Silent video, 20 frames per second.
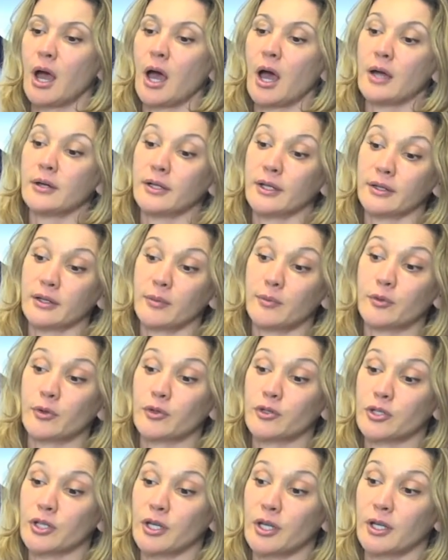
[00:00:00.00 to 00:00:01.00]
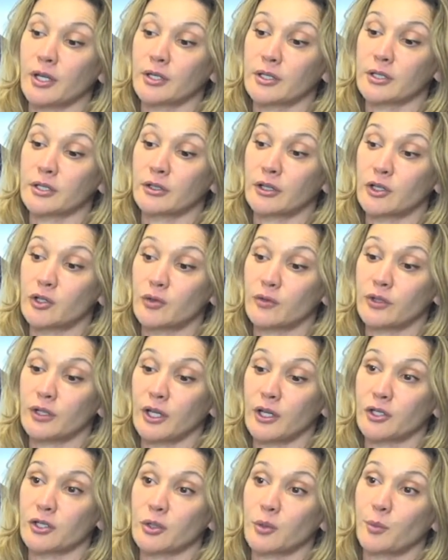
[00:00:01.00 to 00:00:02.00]
Another approach is
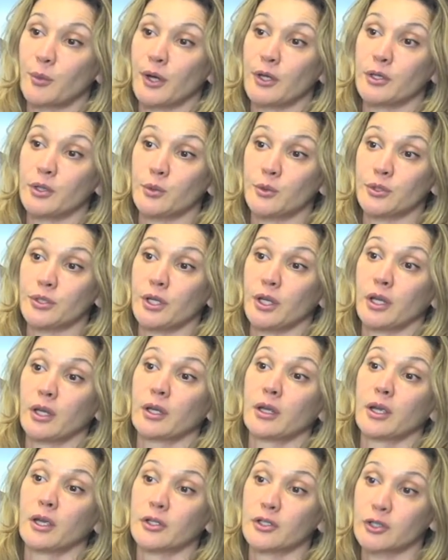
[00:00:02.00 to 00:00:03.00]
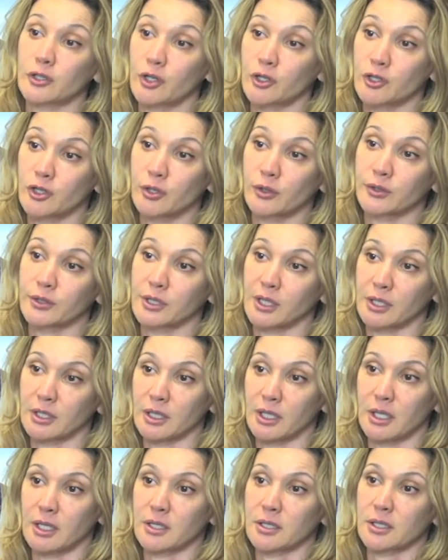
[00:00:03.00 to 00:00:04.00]
rejuvenation by using surgical
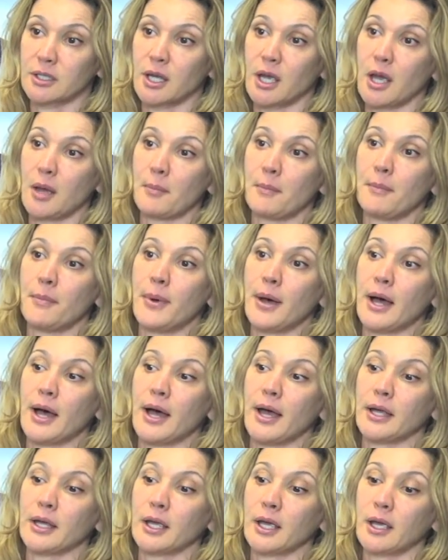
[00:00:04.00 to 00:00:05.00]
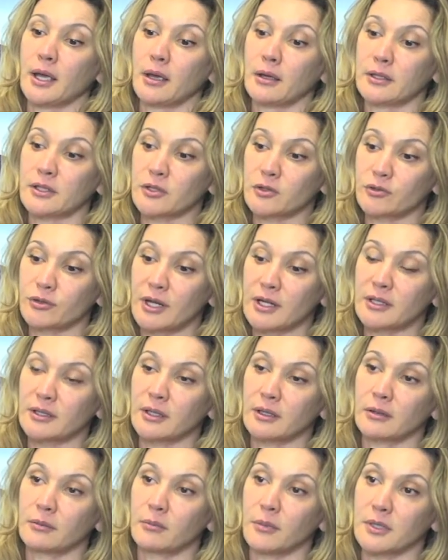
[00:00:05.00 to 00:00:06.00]
techniques, by
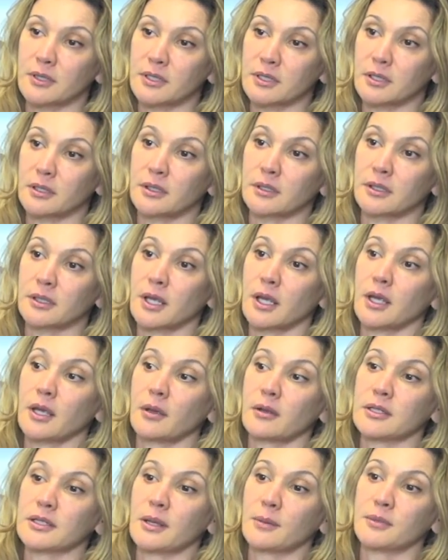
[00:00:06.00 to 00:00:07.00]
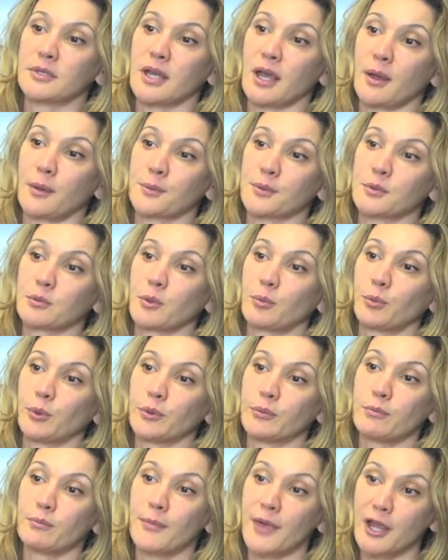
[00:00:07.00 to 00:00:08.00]
straightening the muscle. Sometimes we
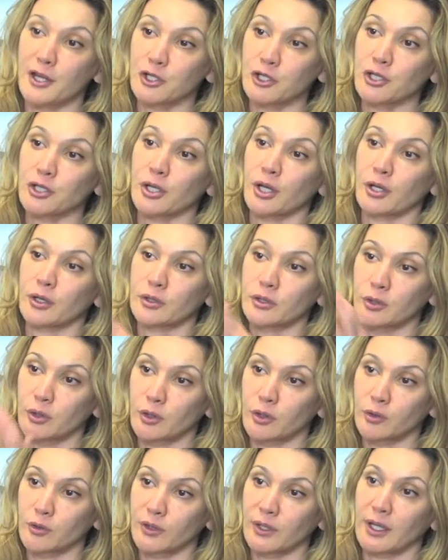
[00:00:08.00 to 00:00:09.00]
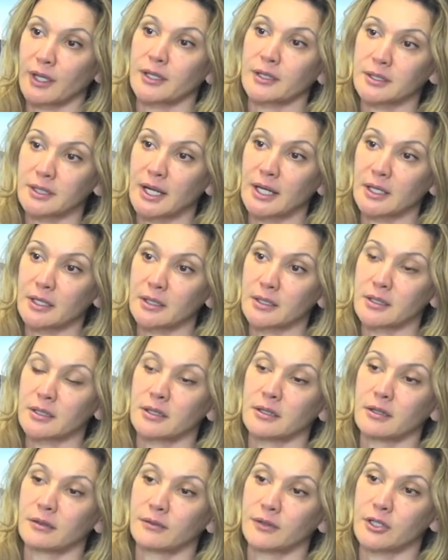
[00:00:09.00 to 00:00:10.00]
put mesh to create
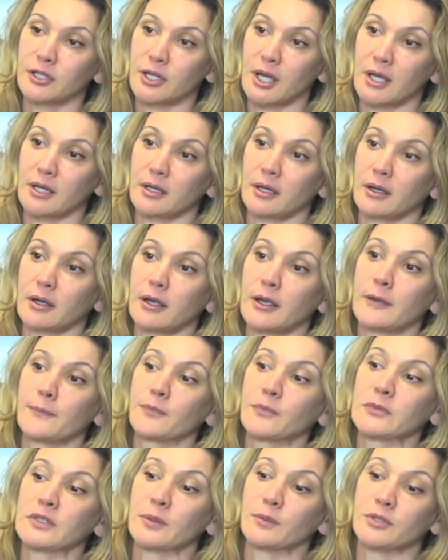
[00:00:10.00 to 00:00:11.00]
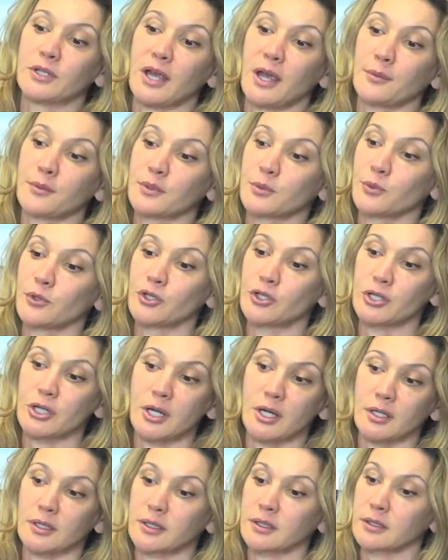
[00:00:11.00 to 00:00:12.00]
tightness in the vagina. Sometimes we
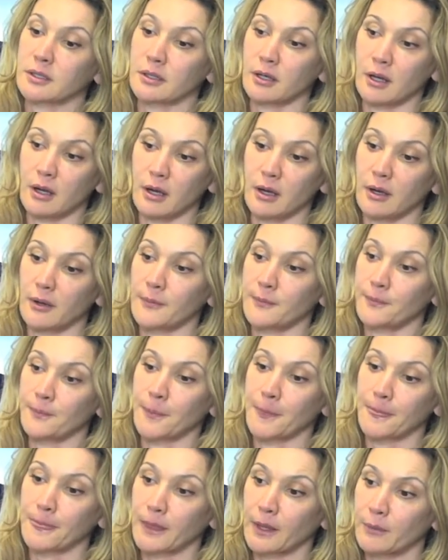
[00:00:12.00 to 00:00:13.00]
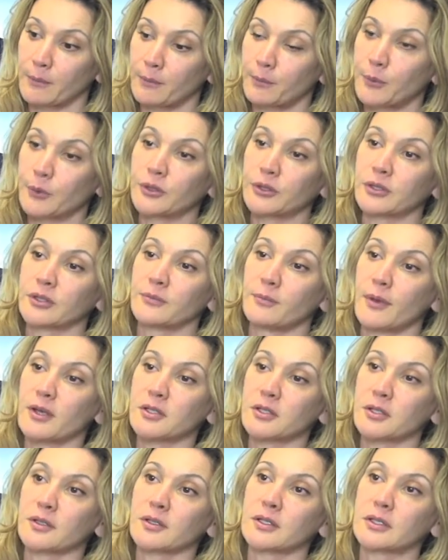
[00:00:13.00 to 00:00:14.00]
just put the
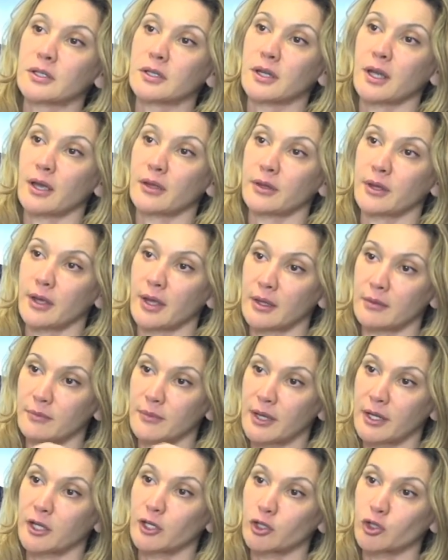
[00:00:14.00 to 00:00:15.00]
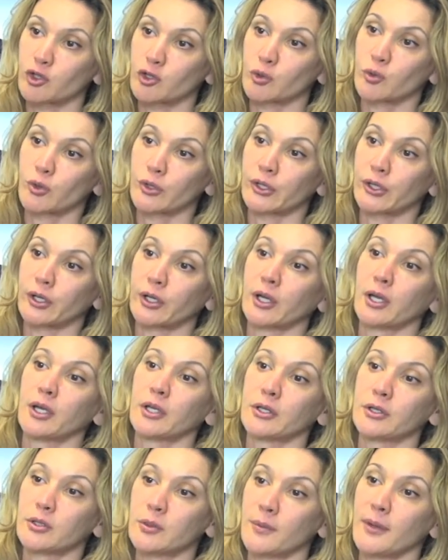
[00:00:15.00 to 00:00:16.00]
muscles together and make it shorter
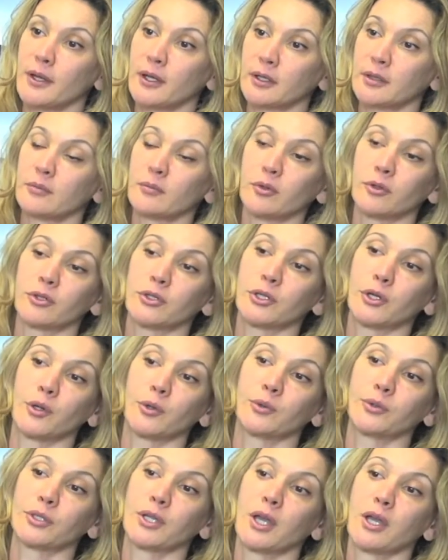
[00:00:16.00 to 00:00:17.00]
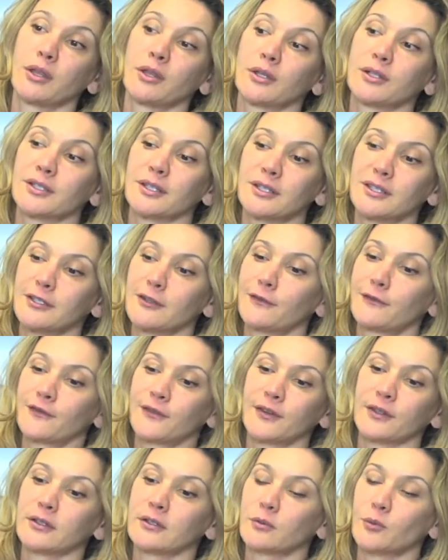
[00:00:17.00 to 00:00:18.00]
to make it more toned. There's
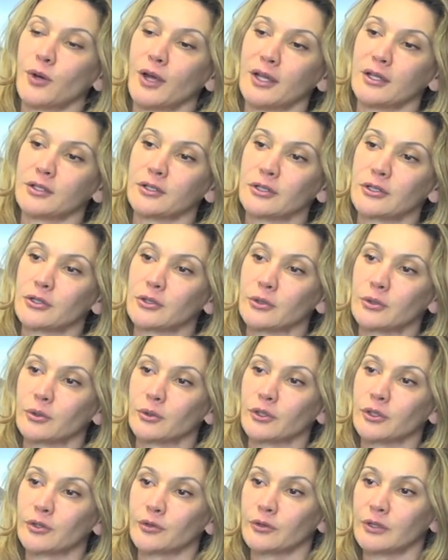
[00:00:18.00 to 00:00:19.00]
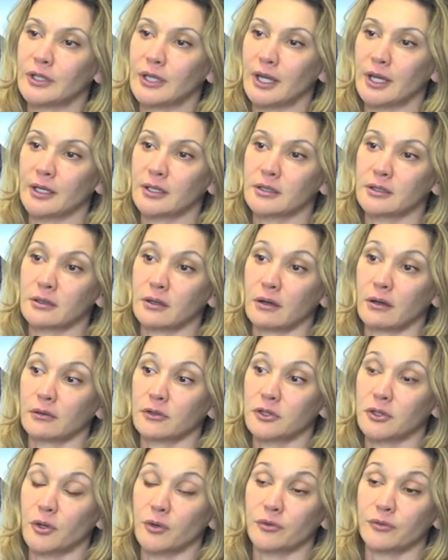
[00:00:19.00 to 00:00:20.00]
different ways to create
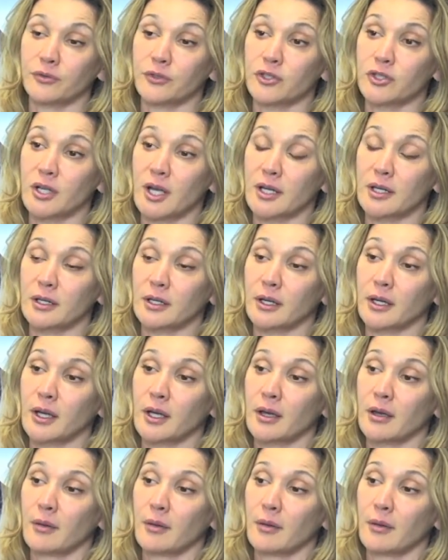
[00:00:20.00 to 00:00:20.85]
a toned vagina.